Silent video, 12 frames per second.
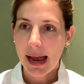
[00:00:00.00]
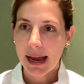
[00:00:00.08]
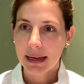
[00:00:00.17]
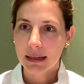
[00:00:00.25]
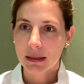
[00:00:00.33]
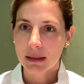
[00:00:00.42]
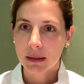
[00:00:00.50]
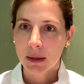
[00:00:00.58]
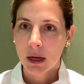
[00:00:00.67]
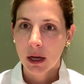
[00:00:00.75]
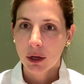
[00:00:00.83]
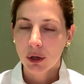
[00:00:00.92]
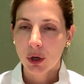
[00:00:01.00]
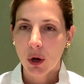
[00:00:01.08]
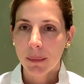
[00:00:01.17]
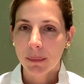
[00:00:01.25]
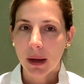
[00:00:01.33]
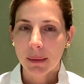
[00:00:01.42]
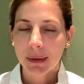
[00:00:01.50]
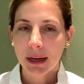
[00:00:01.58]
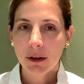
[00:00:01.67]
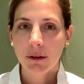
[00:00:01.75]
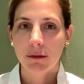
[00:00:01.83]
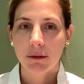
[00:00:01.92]
And, I'm
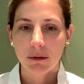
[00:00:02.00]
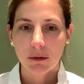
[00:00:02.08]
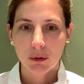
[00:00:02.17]
kind of